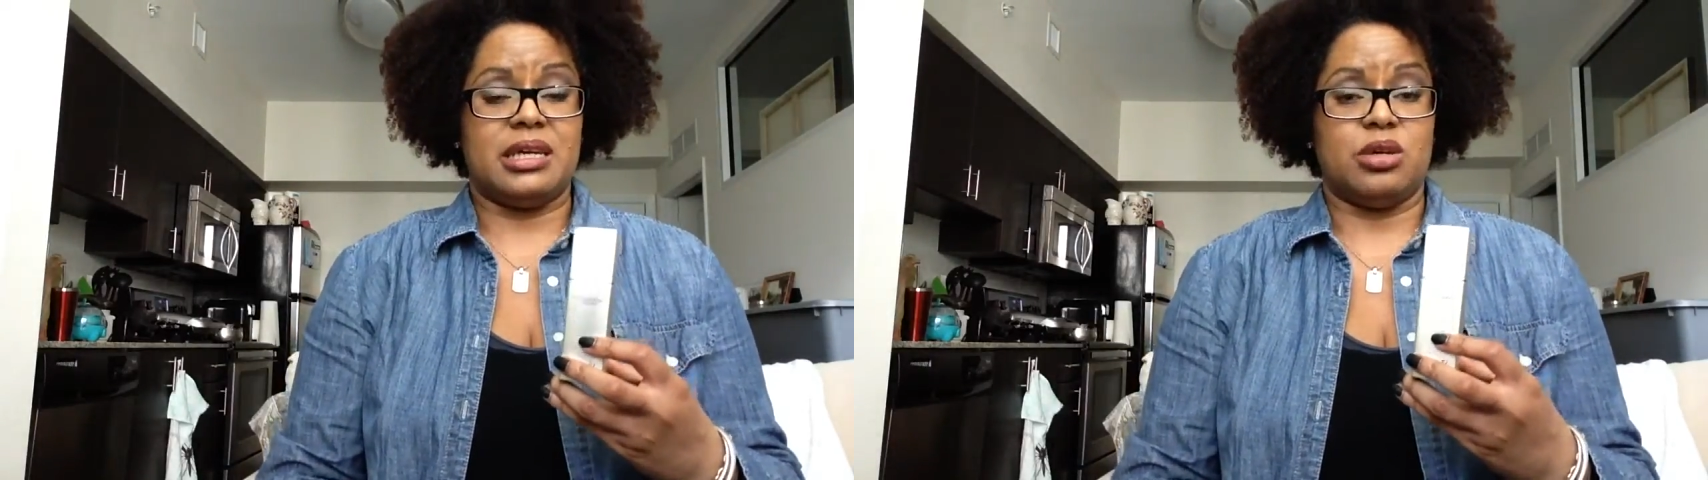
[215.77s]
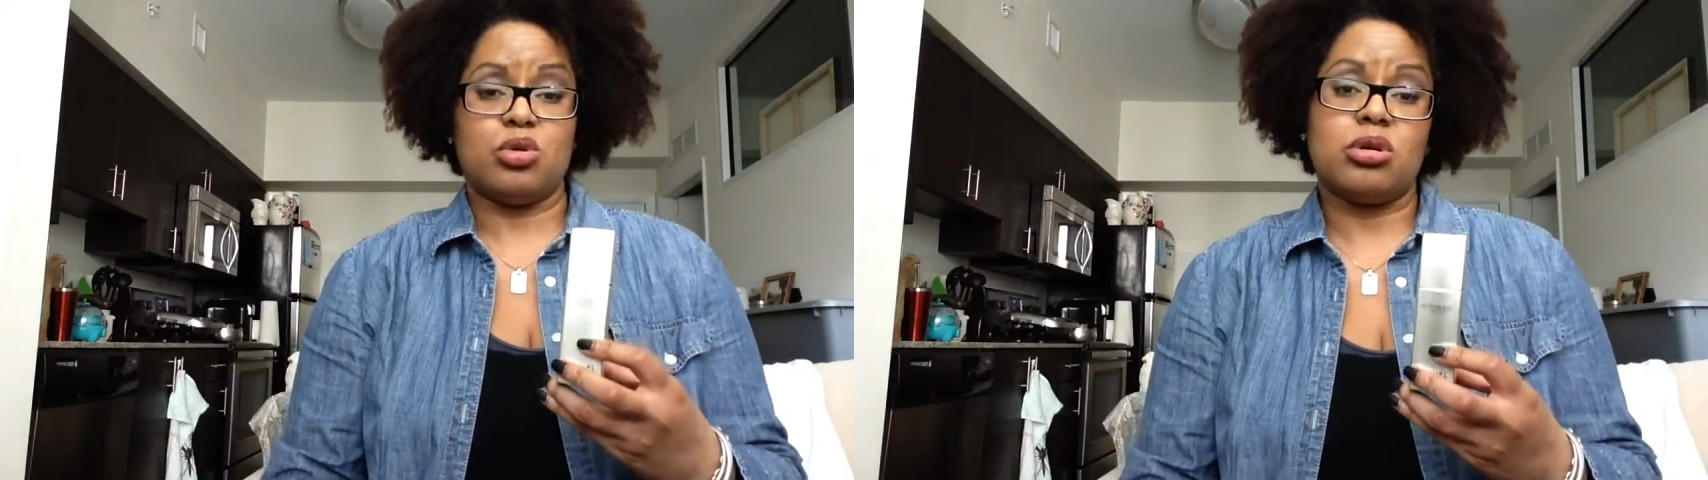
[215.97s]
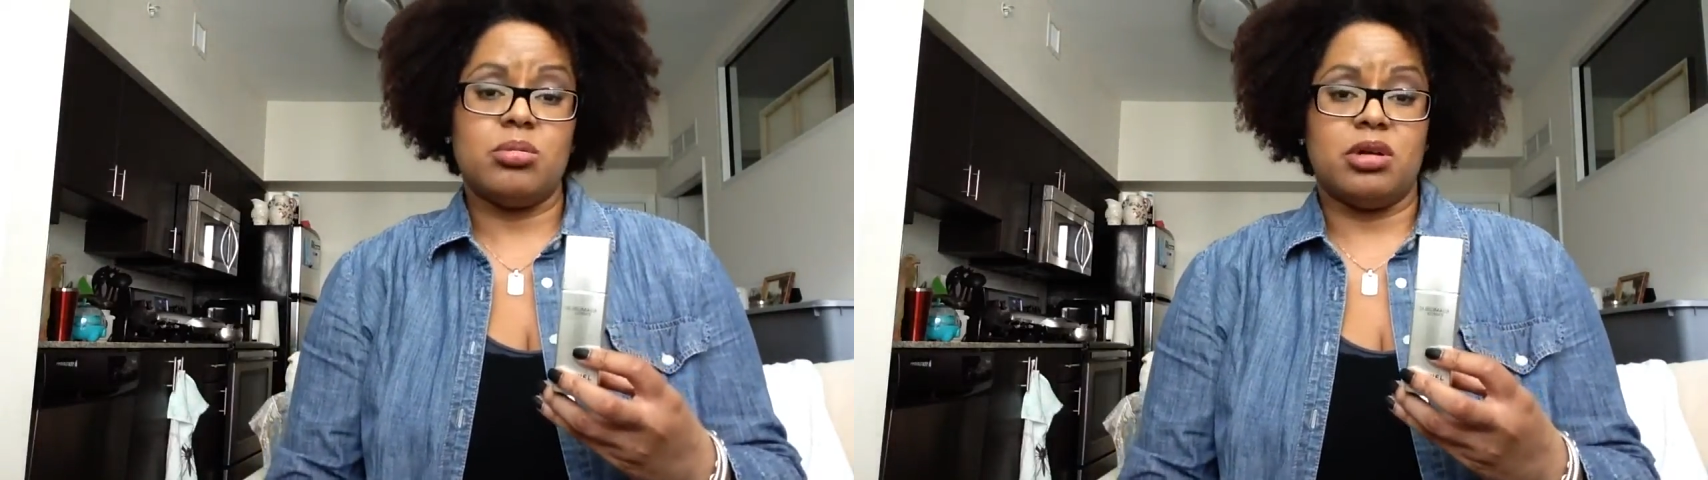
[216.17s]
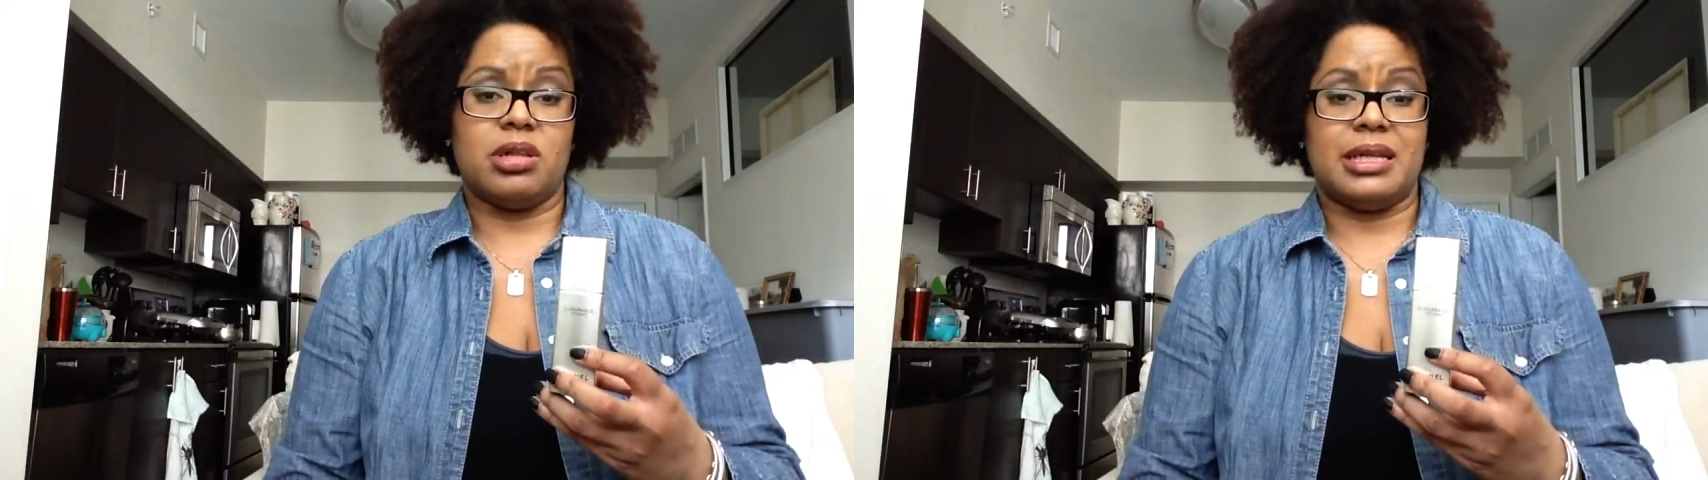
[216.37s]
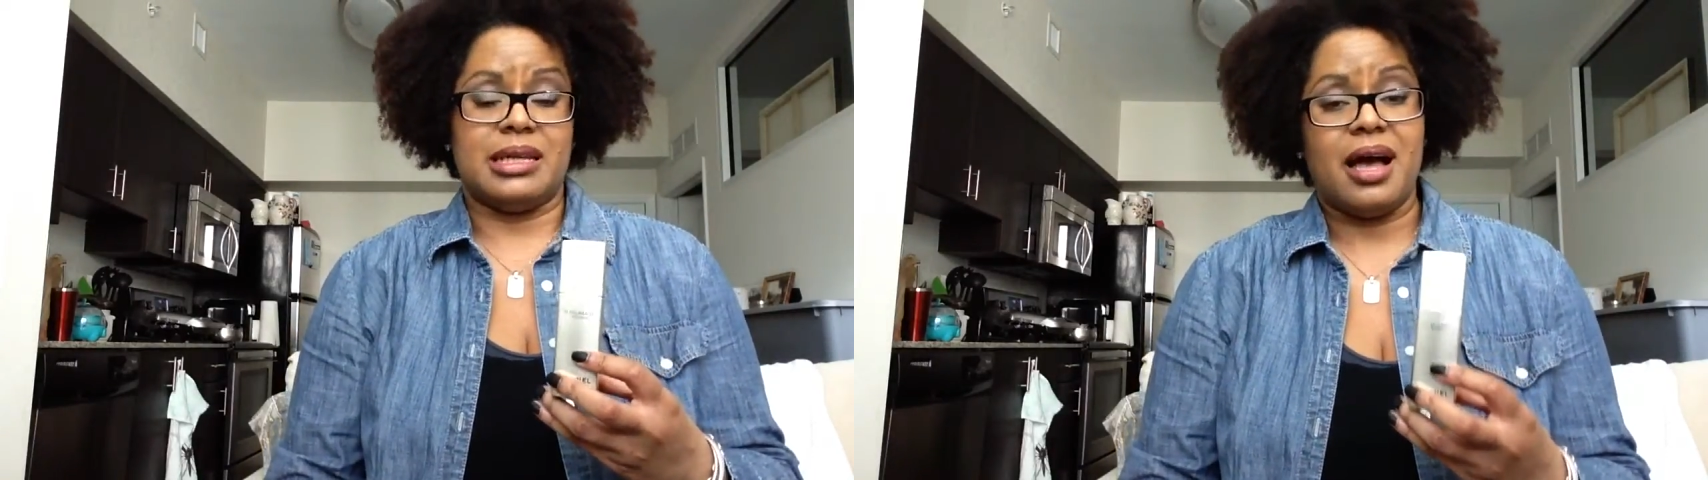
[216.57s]
and normal
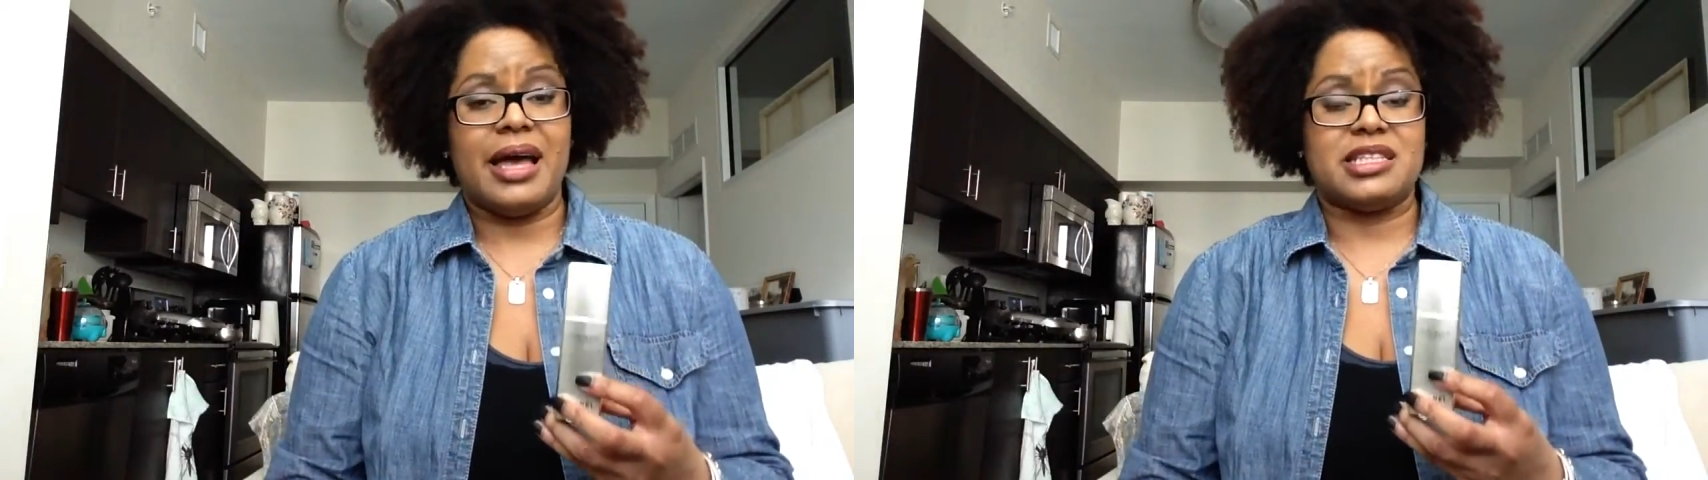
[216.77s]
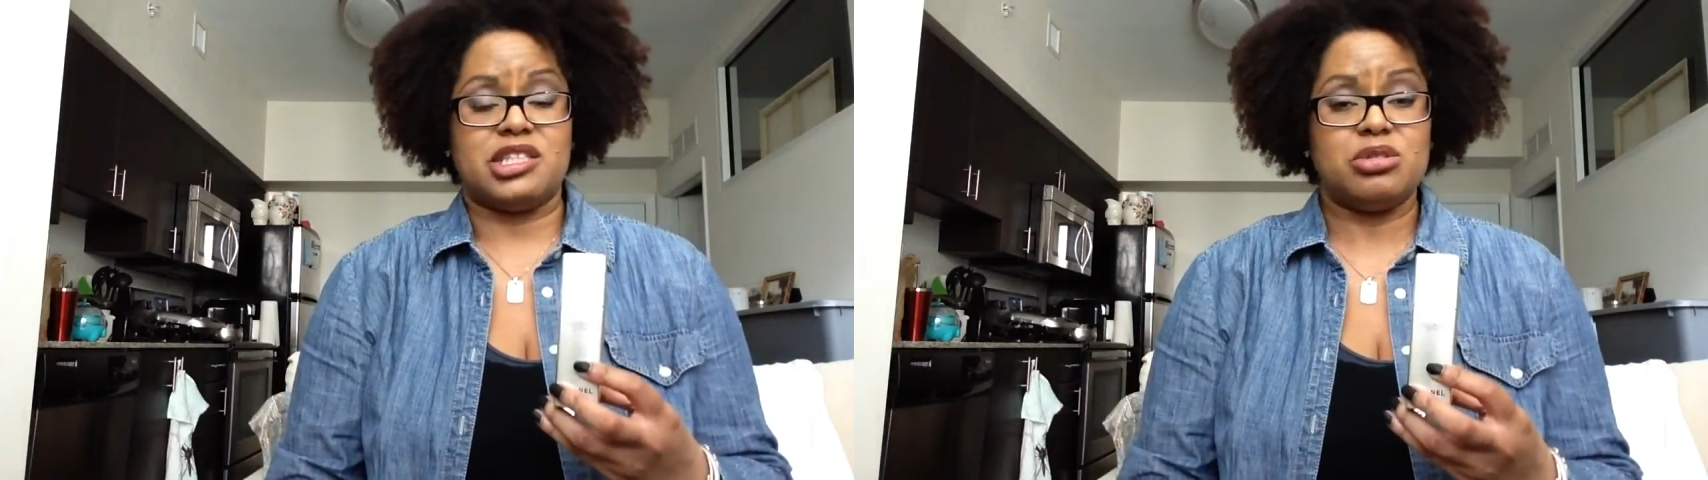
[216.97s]
and nice.